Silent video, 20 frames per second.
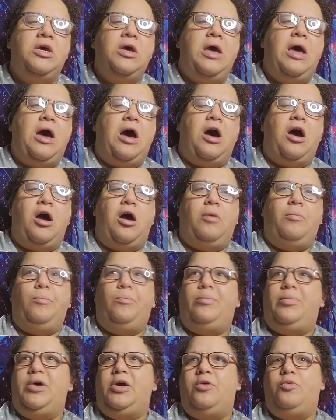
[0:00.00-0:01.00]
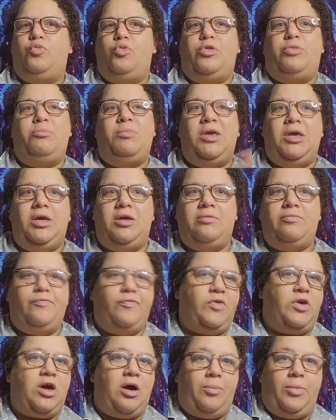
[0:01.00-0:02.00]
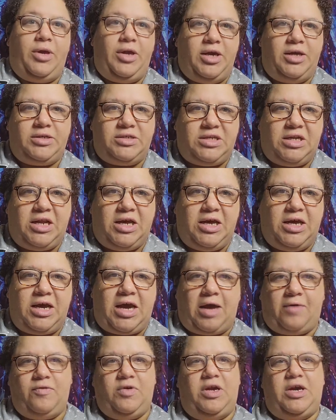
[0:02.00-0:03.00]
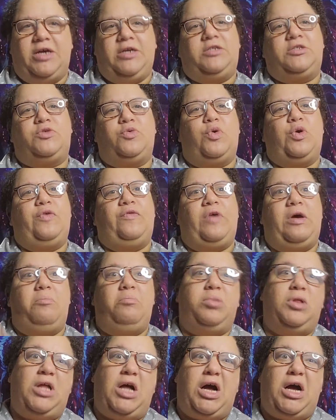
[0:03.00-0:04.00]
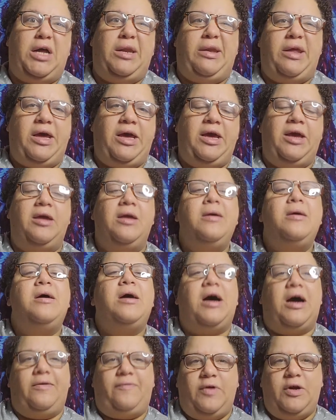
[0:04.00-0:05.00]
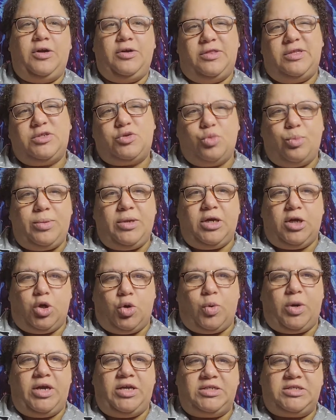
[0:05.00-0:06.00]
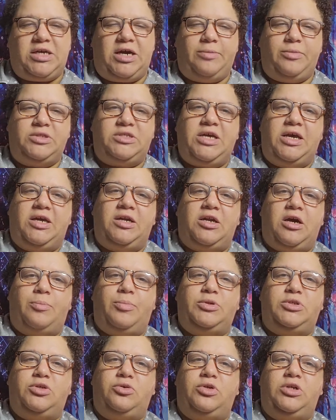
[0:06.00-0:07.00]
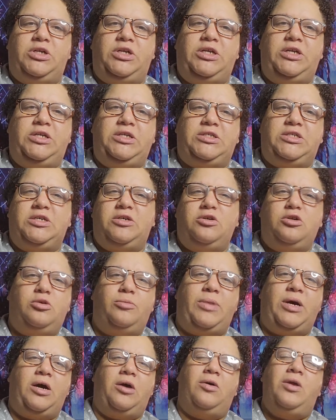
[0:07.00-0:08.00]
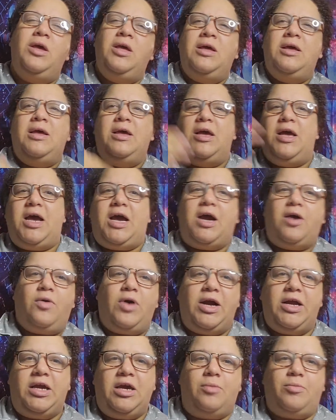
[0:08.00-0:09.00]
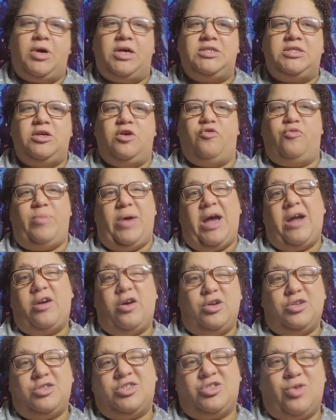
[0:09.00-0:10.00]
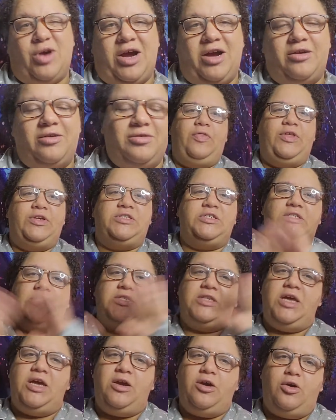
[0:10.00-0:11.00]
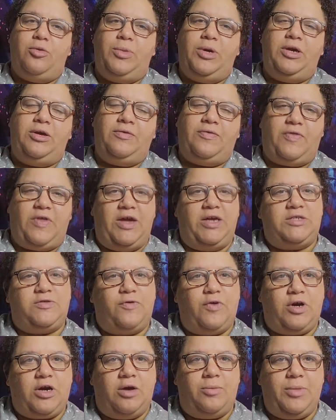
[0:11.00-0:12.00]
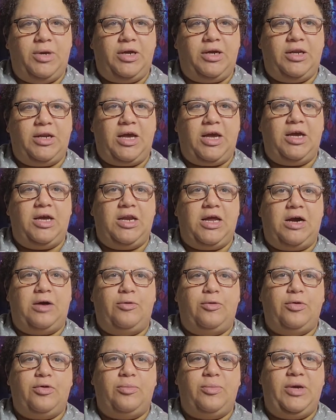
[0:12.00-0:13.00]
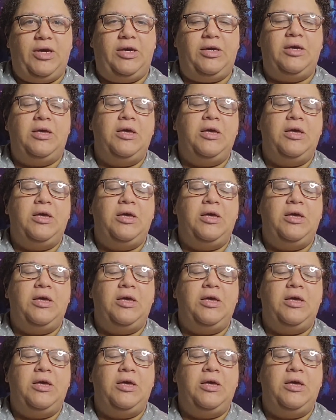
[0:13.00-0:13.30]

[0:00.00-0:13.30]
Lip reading: But with me coming in today, having kind of sort of a blah day, I figured this would be a great time to take an opportunity to tell you about how I get myself back on track. This is Naomi. Thanks for coming and hanging out with me.